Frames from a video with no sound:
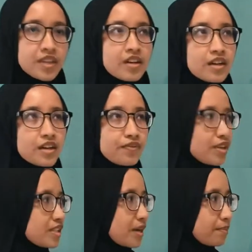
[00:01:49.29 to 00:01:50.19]
For
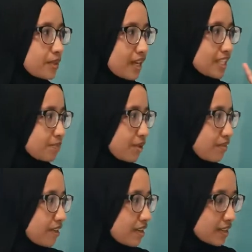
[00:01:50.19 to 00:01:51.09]
example,
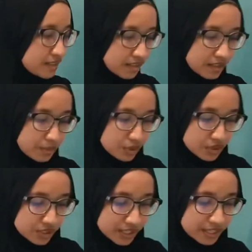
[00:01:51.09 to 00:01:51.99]
experience,
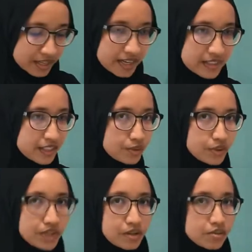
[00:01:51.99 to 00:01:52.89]
emotion,
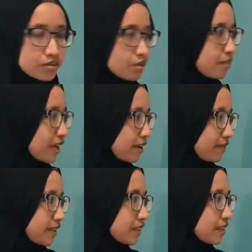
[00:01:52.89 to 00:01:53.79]
attitude, and also
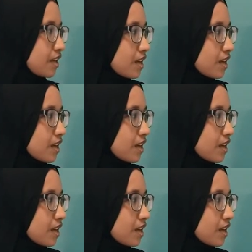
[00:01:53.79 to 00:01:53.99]
behavior.